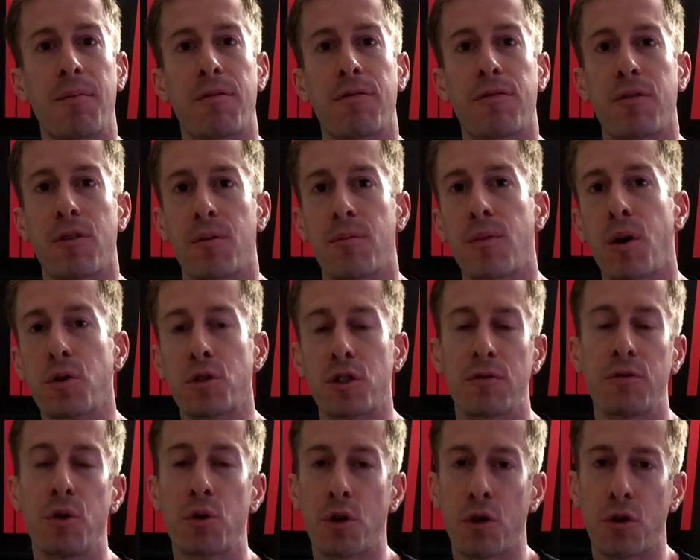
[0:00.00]
for most
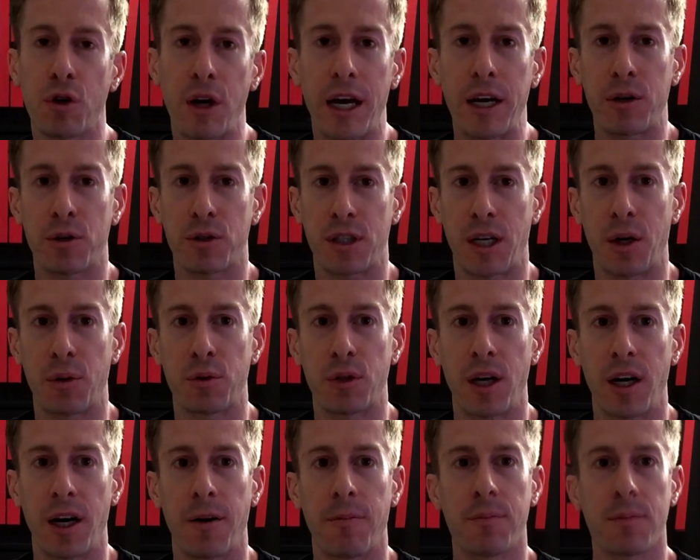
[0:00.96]
of you creators out
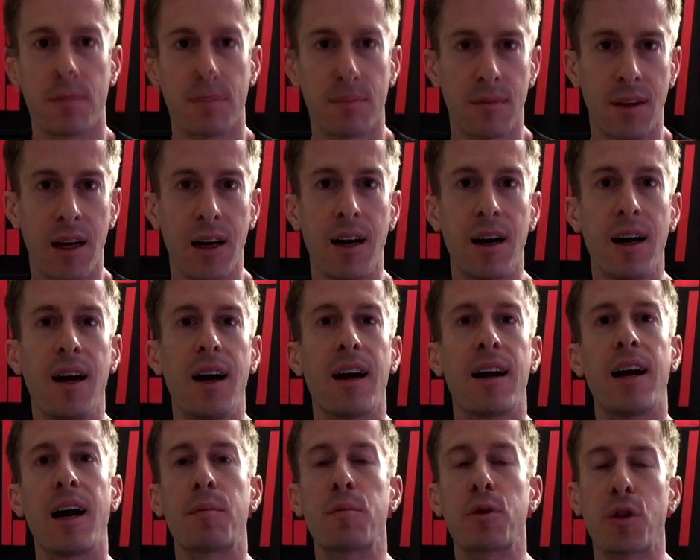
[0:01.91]
there.
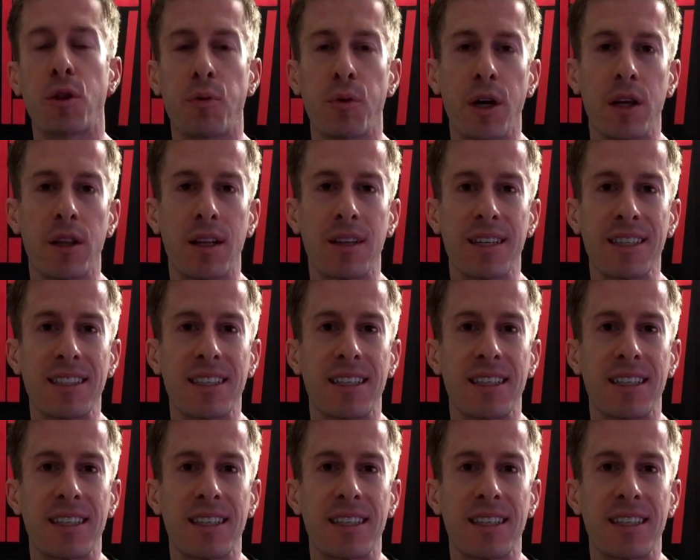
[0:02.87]
Number 3 on the list